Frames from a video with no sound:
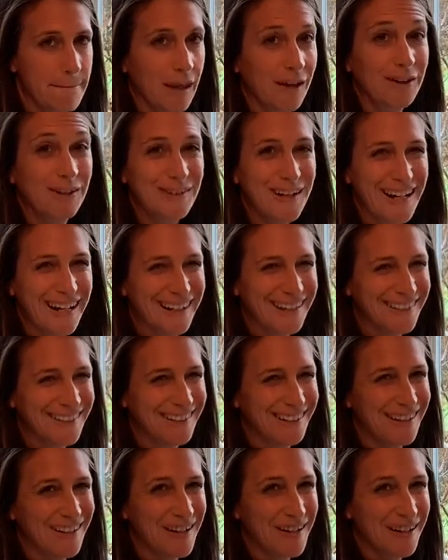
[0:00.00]
Great,
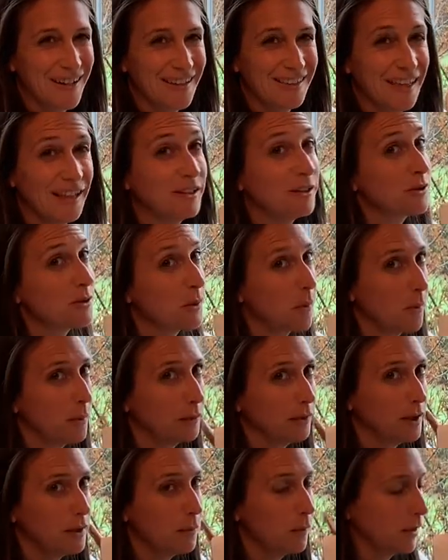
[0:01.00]
that there's
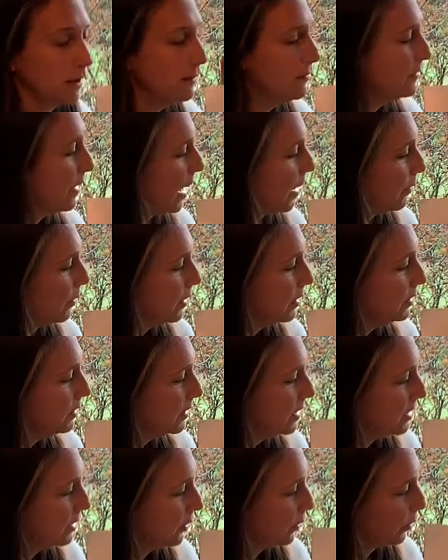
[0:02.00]
only one vowel.
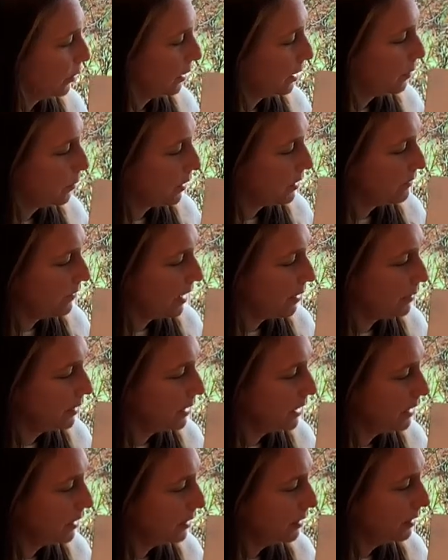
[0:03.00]
Is there only one vowel
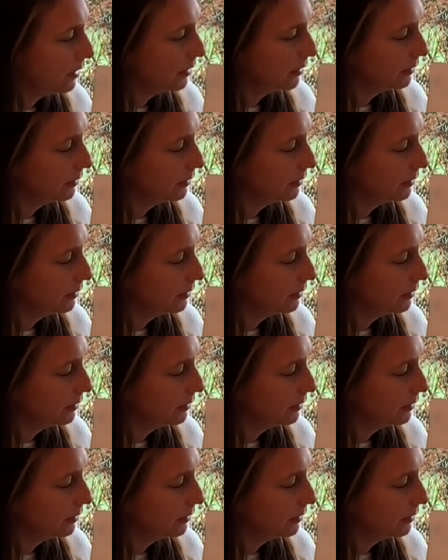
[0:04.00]
here?